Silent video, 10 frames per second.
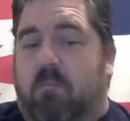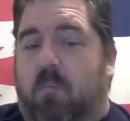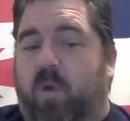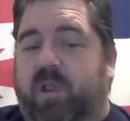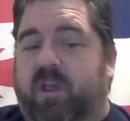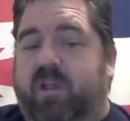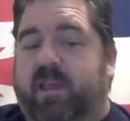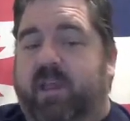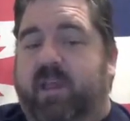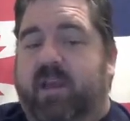
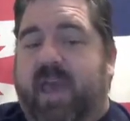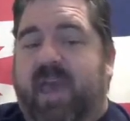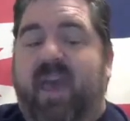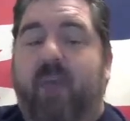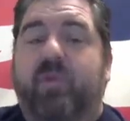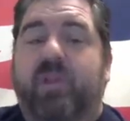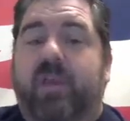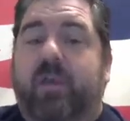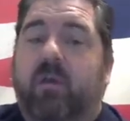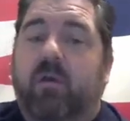willingly and
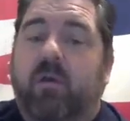happily